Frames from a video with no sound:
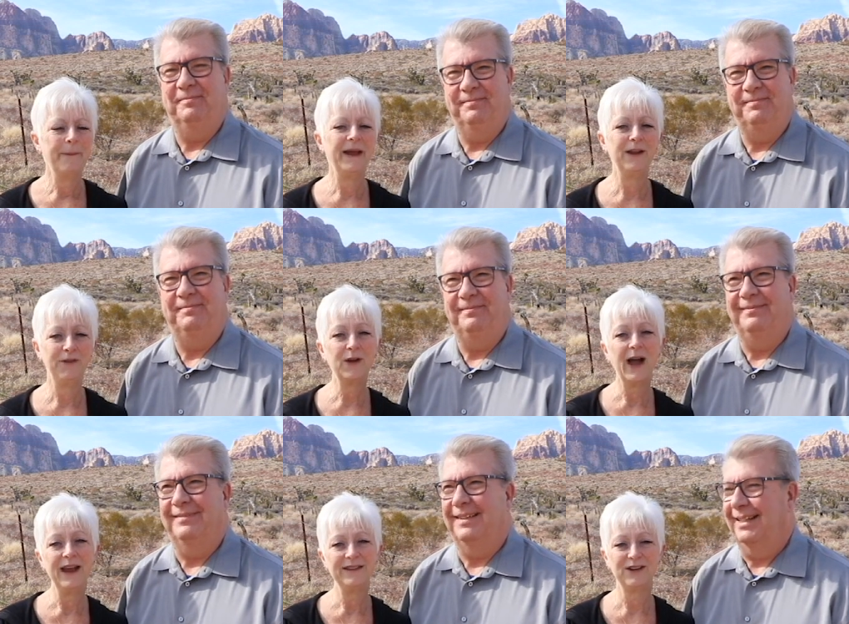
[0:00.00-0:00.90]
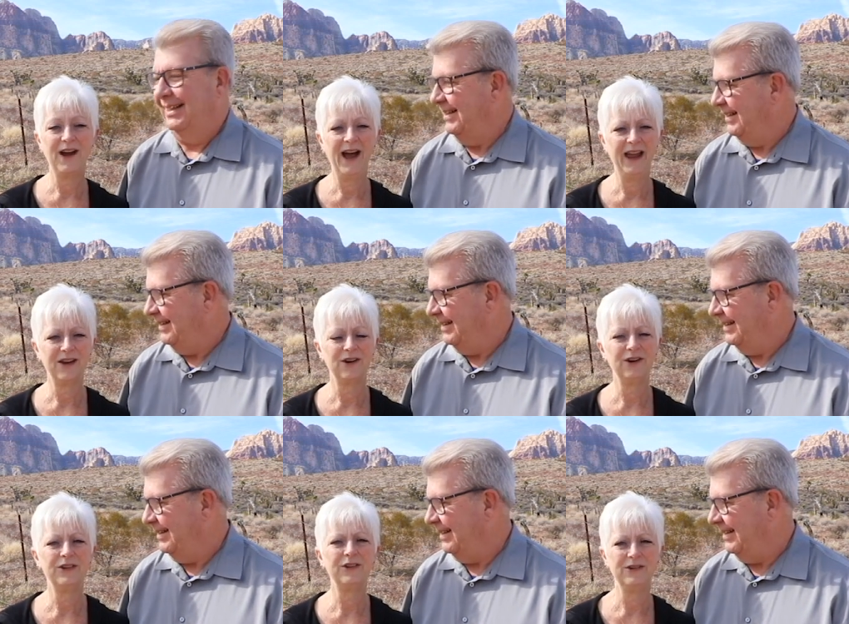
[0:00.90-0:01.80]
Speaker 1: But if you guys are
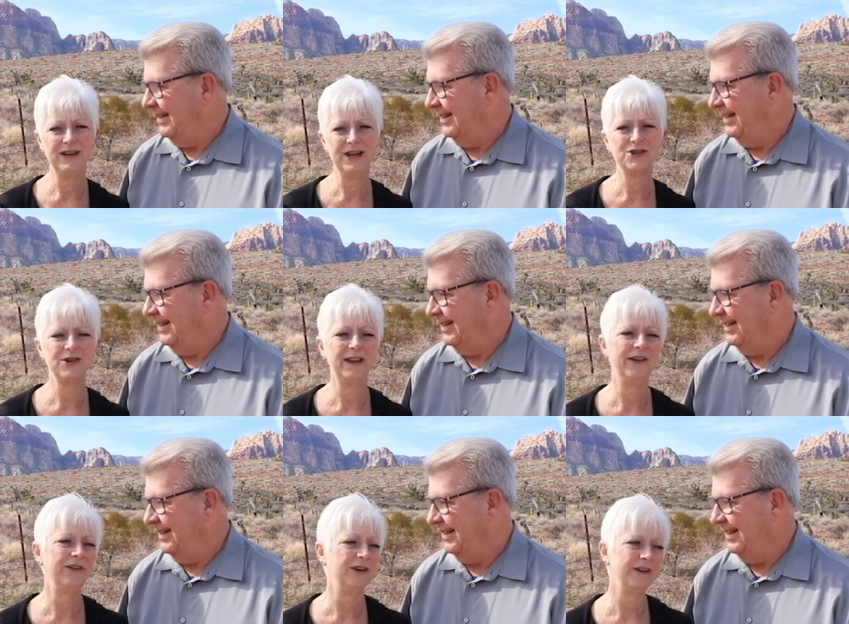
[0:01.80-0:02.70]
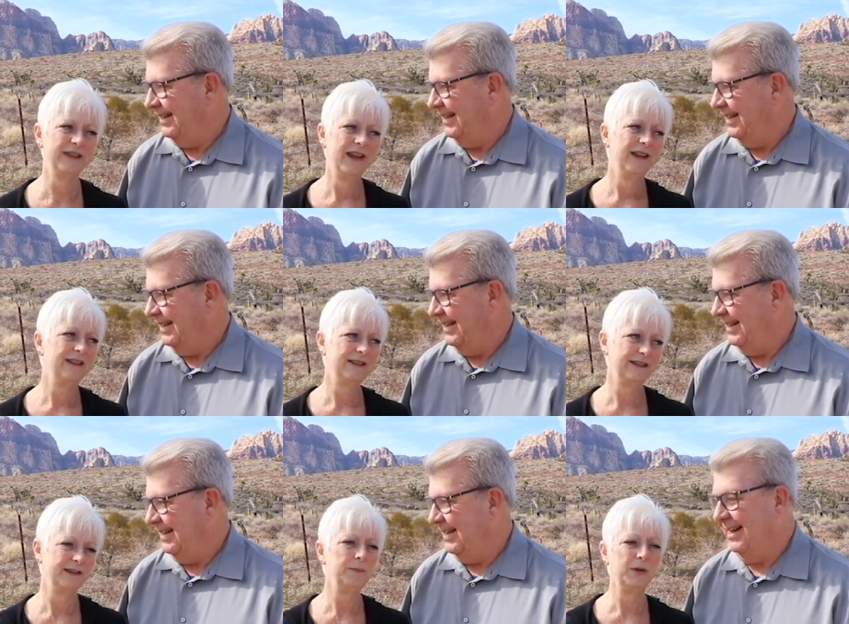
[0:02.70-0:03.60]
hikers or nature lovers, this
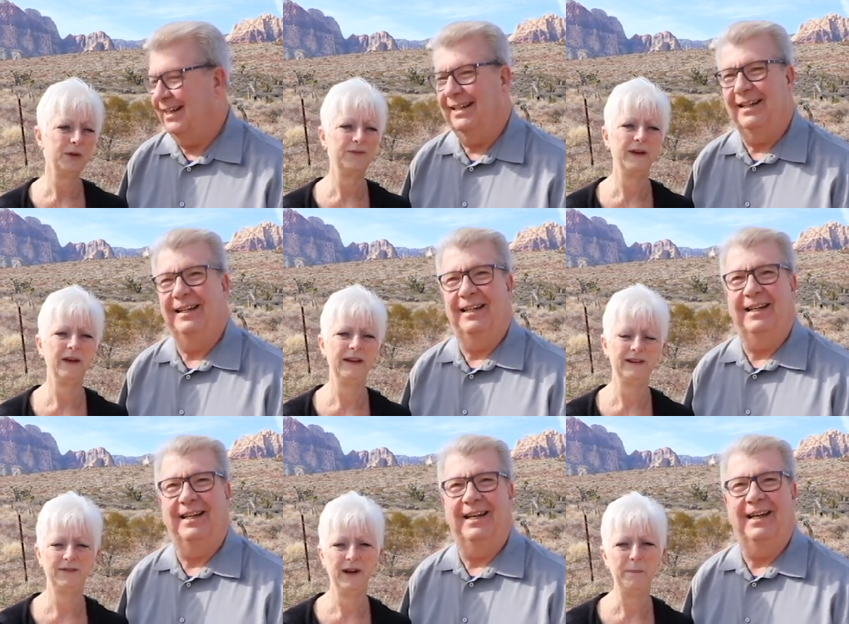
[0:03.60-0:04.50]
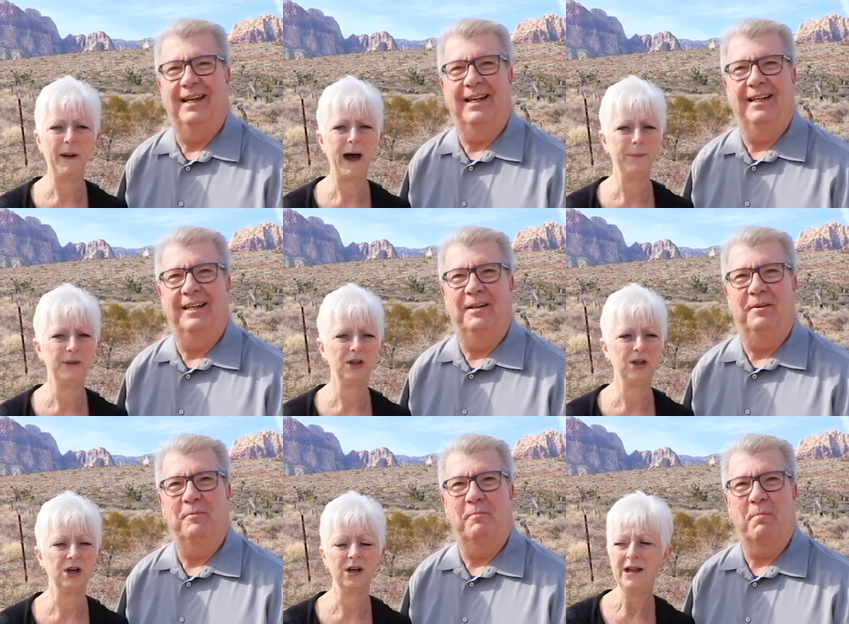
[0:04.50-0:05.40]
is a beautiful area. It's very
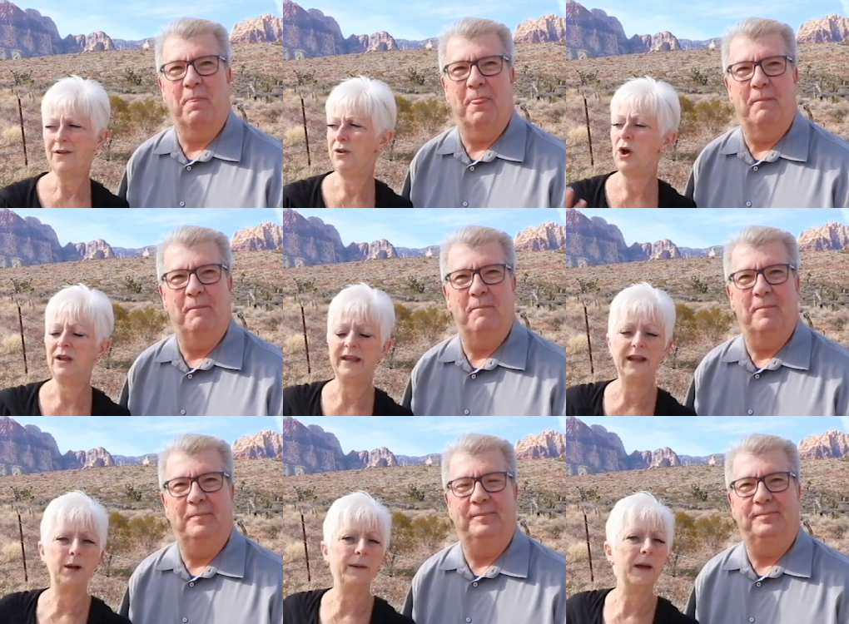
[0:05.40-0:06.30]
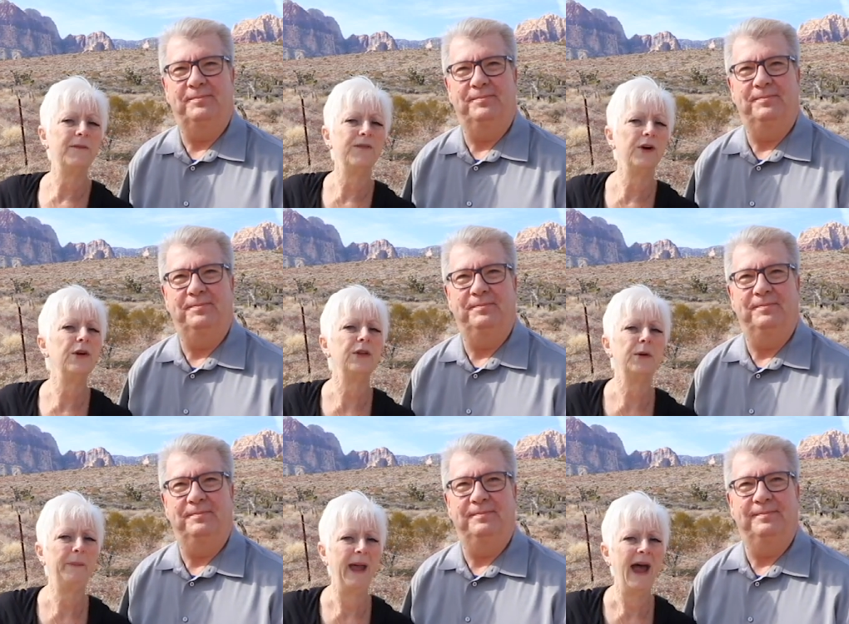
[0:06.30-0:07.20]
popular. If you go a little bit further
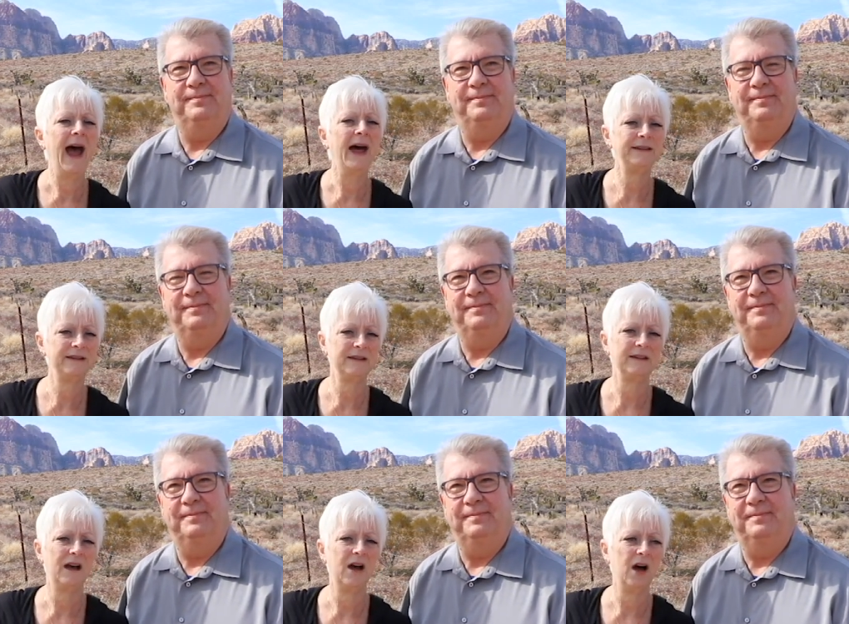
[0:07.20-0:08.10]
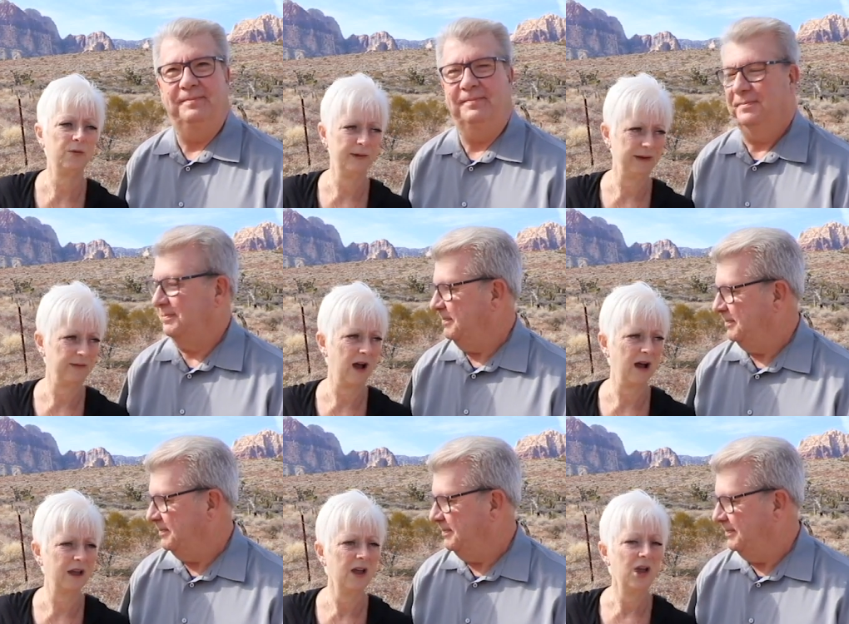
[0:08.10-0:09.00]
past uh, Red
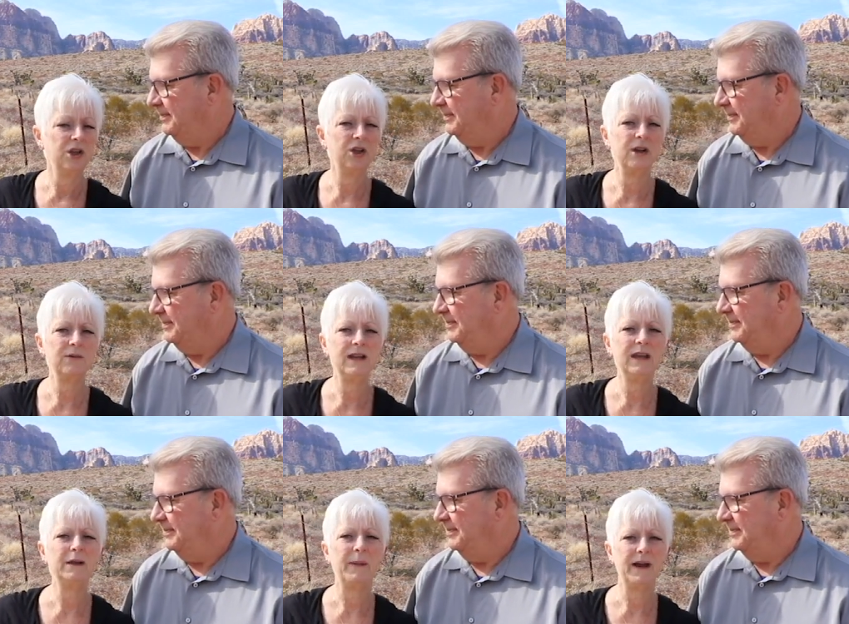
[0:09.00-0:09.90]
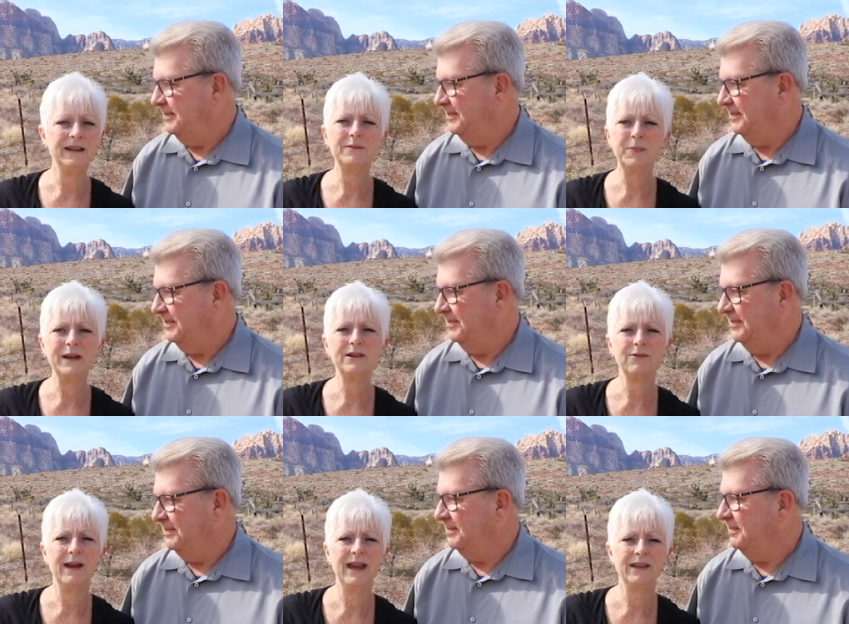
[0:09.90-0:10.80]
Rock, you're going to run into Bonnie Springs
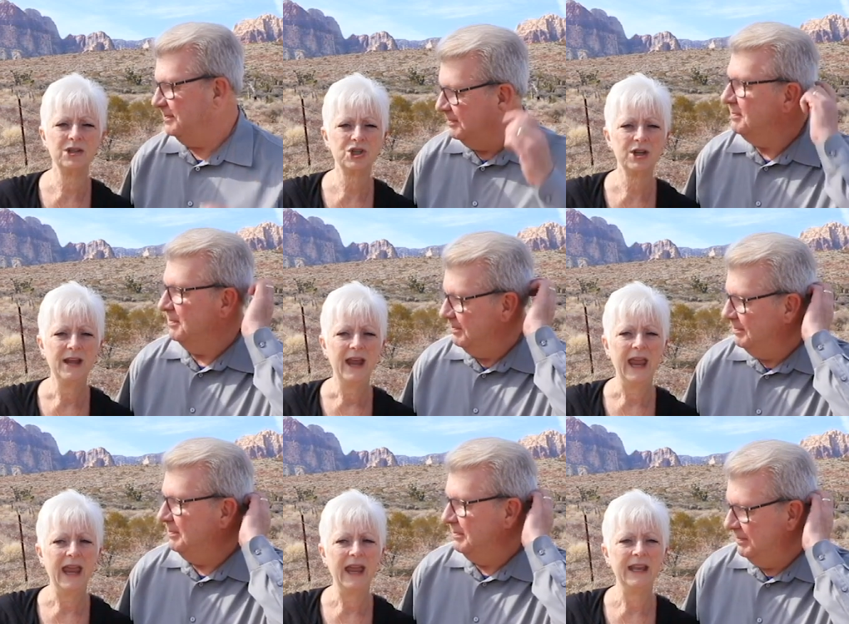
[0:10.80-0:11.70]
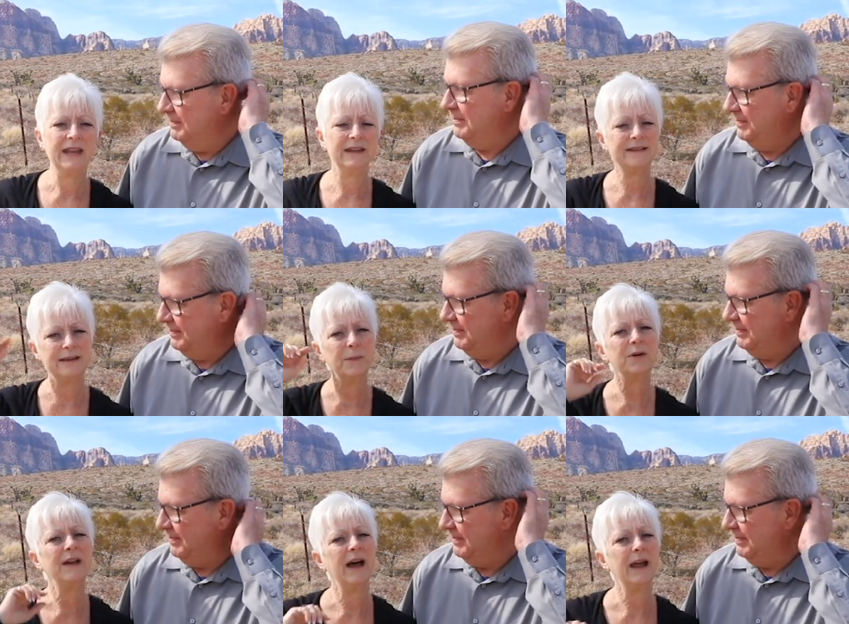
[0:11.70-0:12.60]
Ranch. And in the
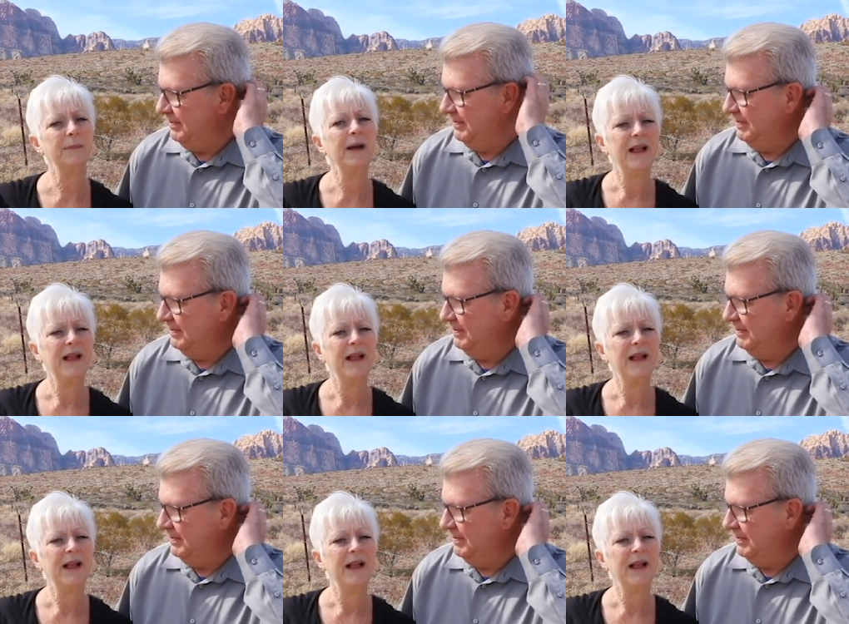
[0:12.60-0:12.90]
summertime,